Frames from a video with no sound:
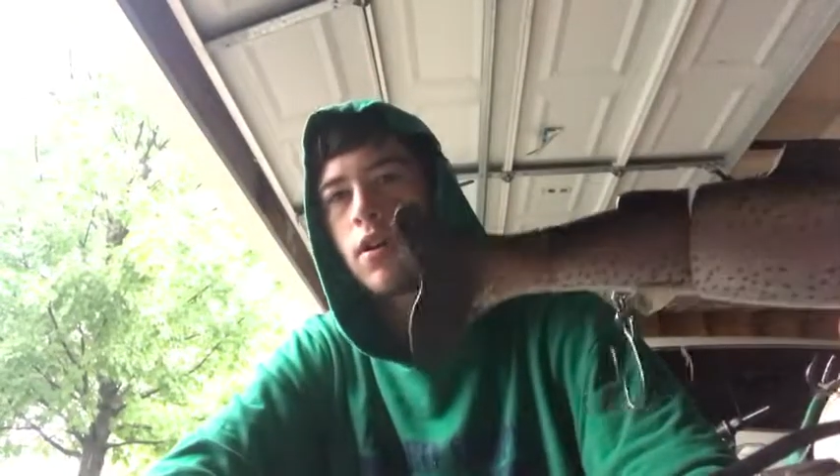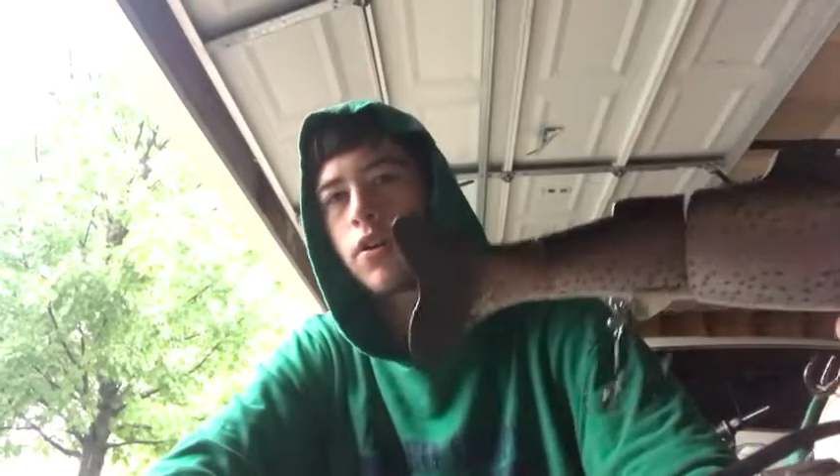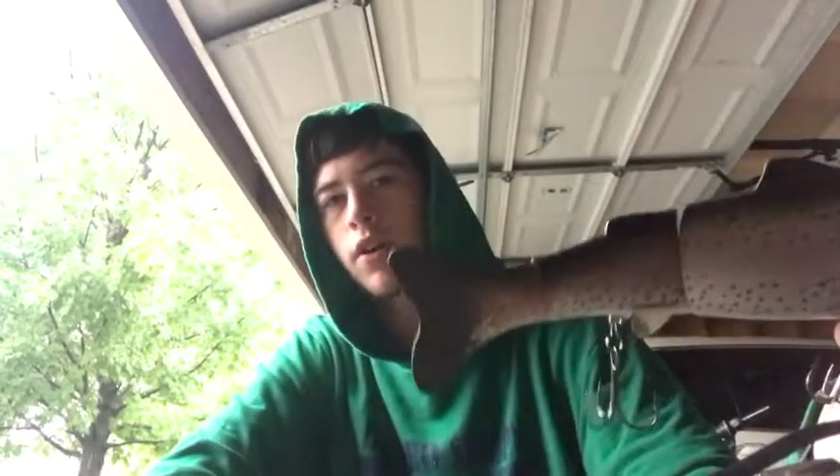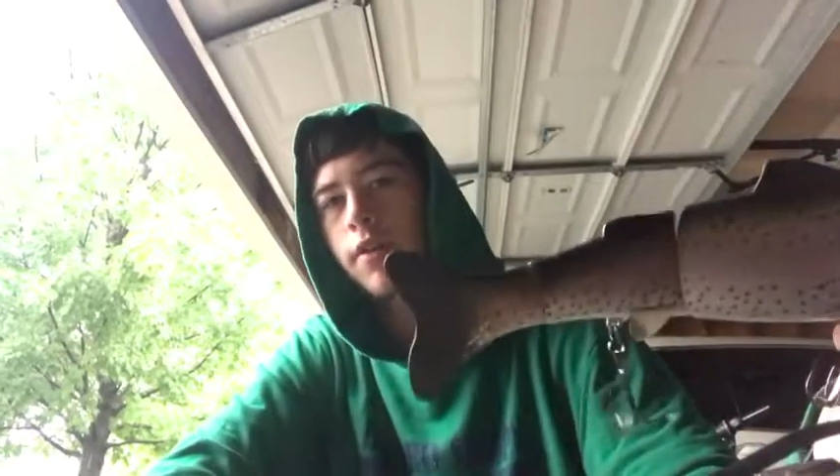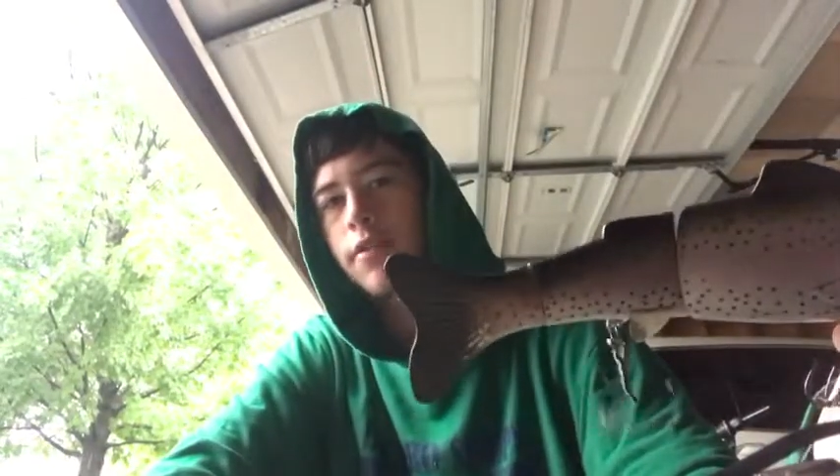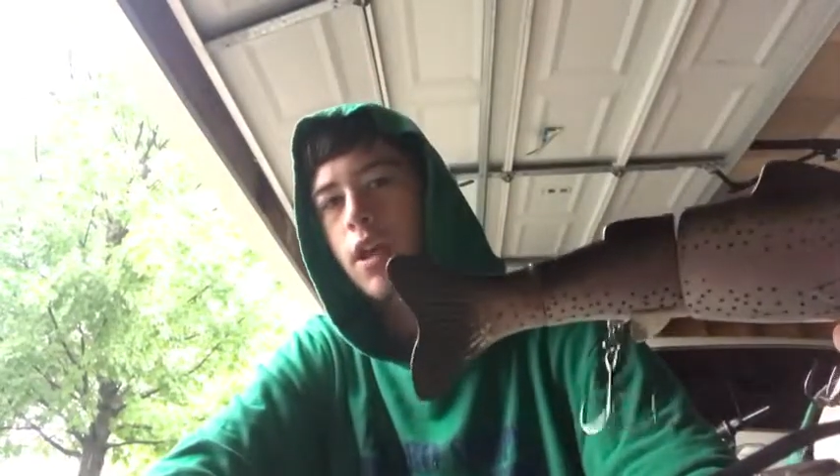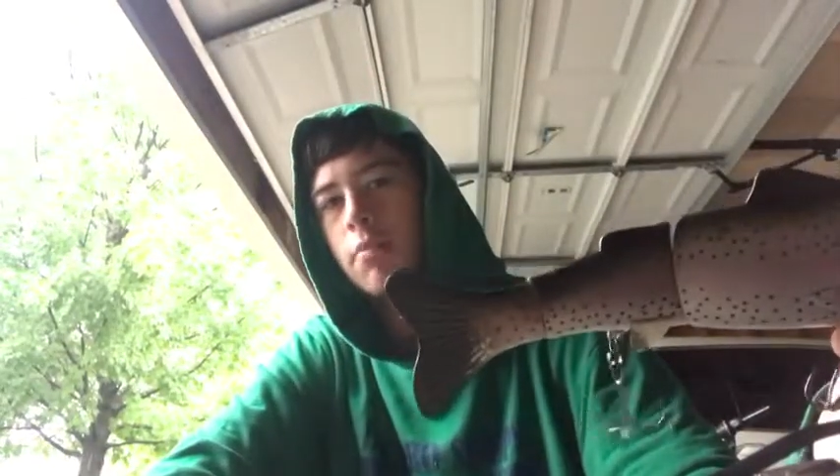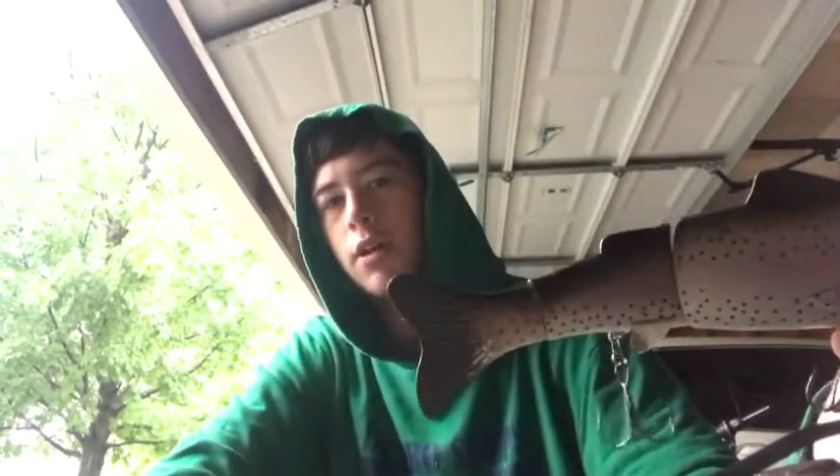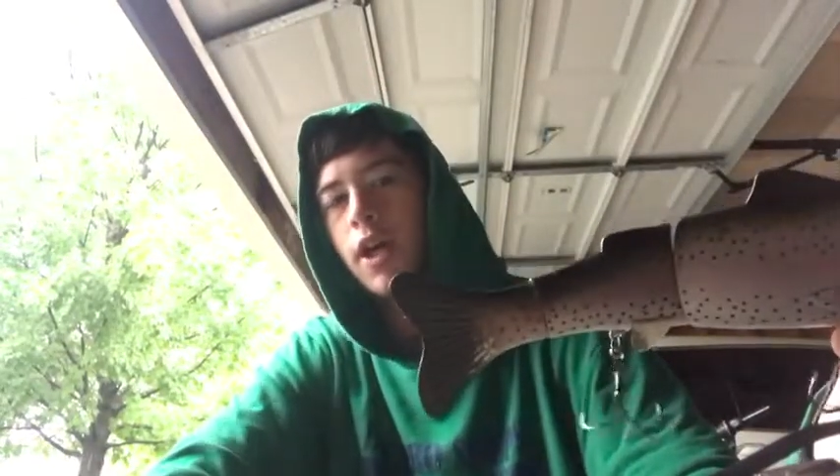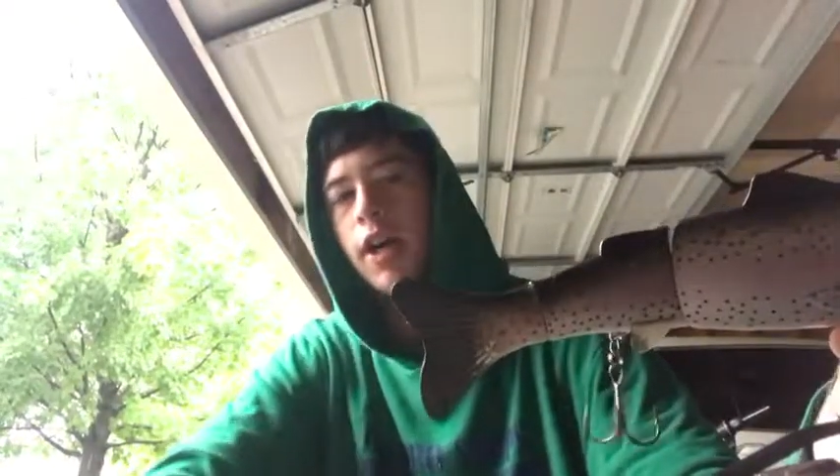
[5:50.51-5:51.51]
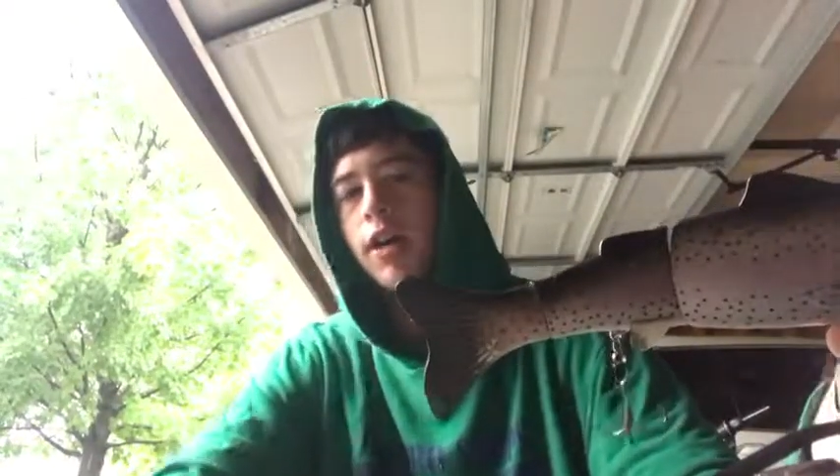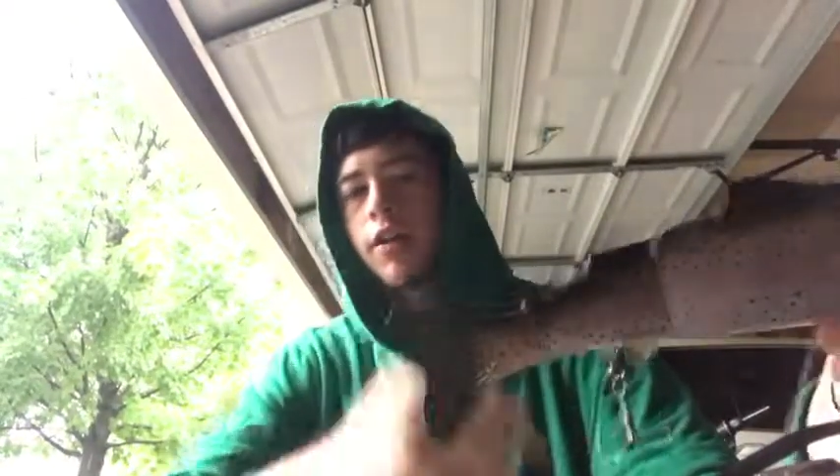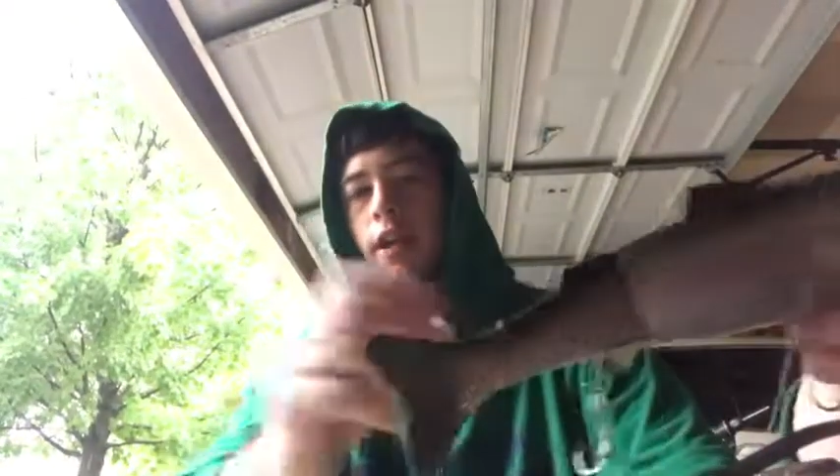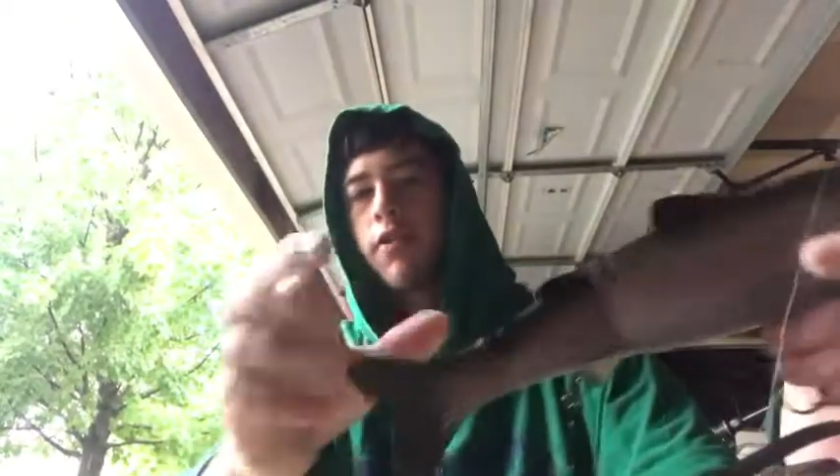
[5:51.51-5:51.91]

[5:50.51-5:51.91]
You have to keep an eye on it. Like,